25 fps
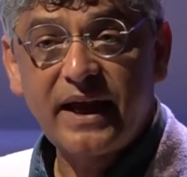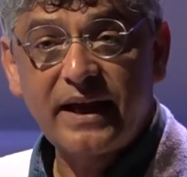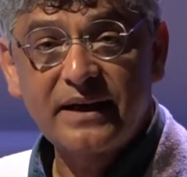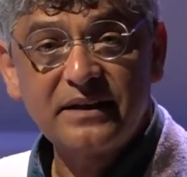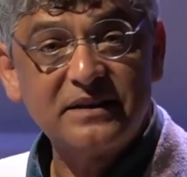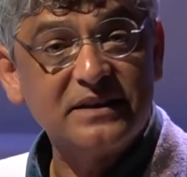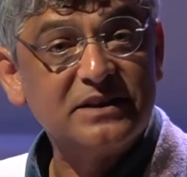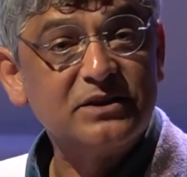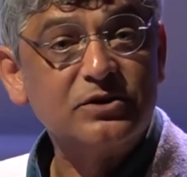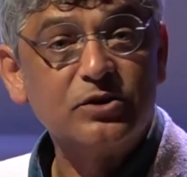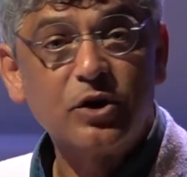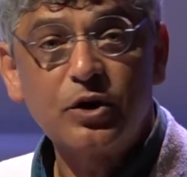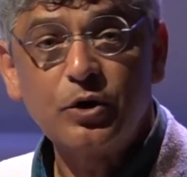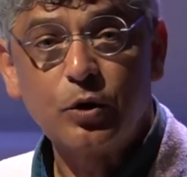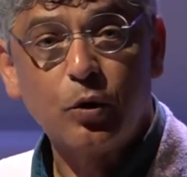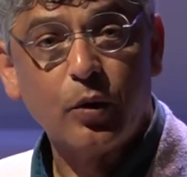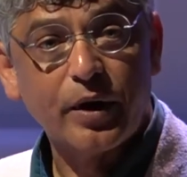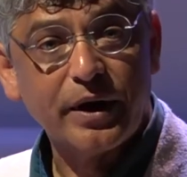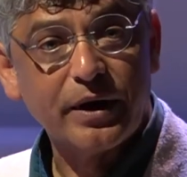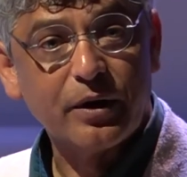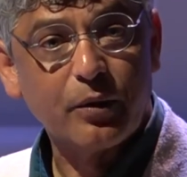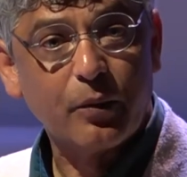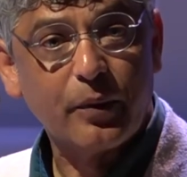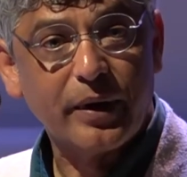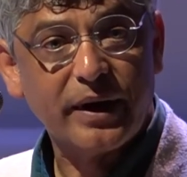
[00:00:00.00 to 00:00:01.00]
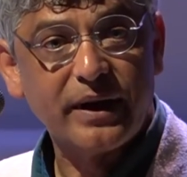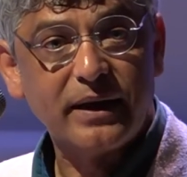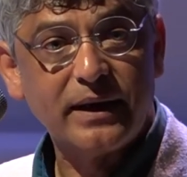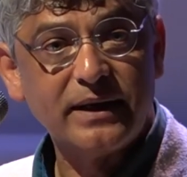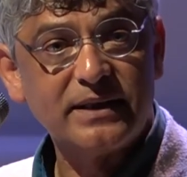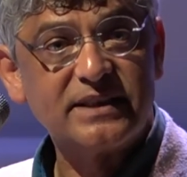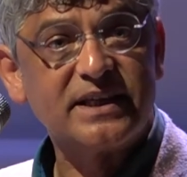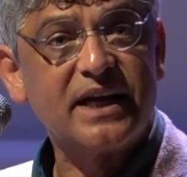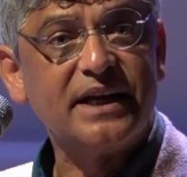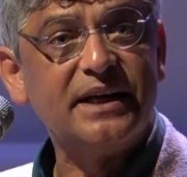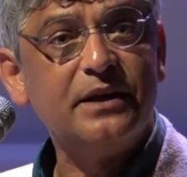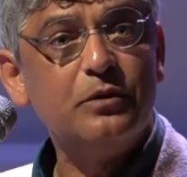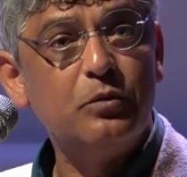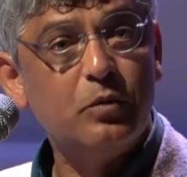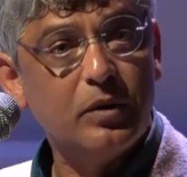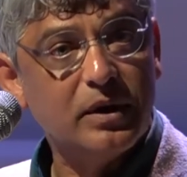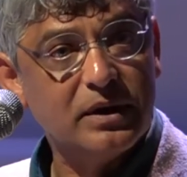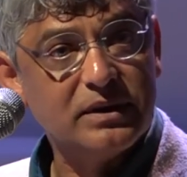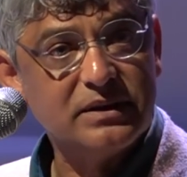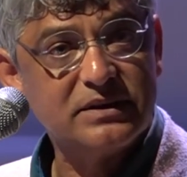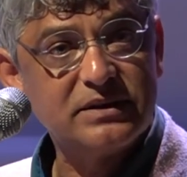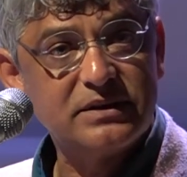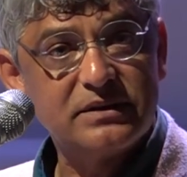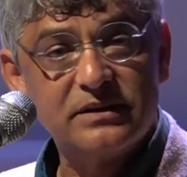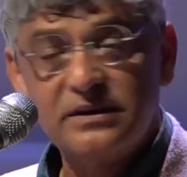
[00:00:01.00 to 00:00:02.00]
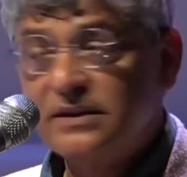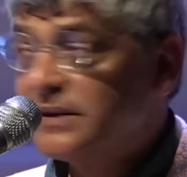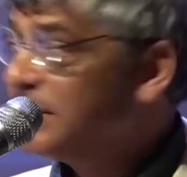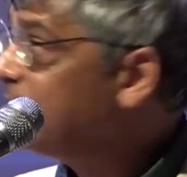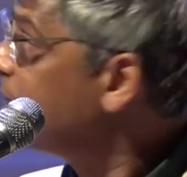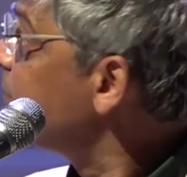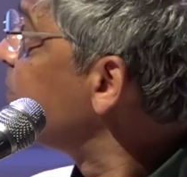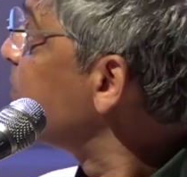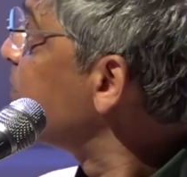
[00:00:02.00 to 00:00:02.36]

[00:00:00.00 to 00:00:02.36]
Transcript: that is not going away, it's getting worse.